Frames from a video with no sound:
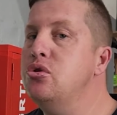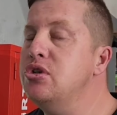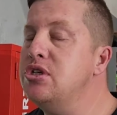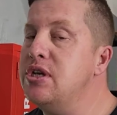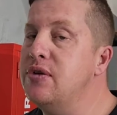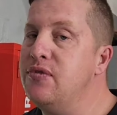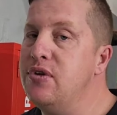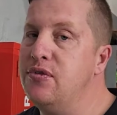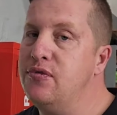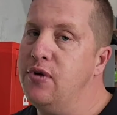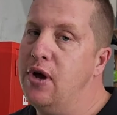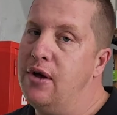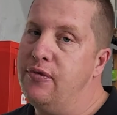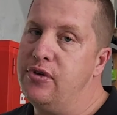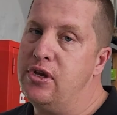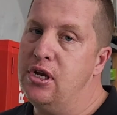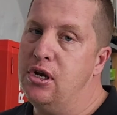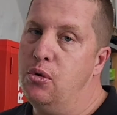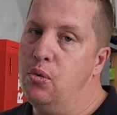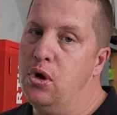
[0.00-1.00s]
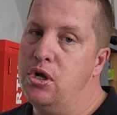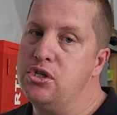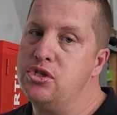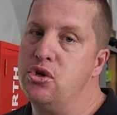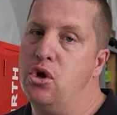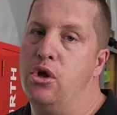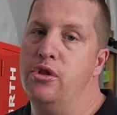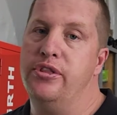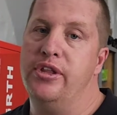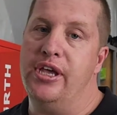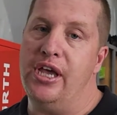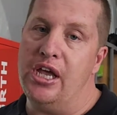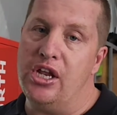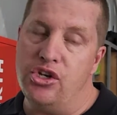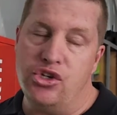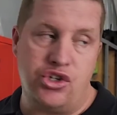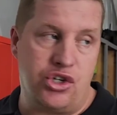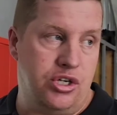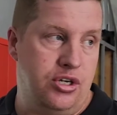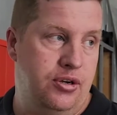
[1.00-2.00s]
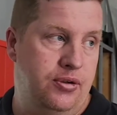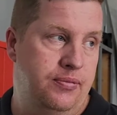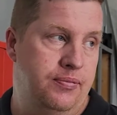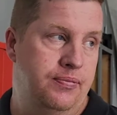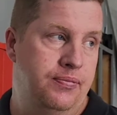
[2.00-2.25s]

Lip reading: to 75 kilowatts on the engine.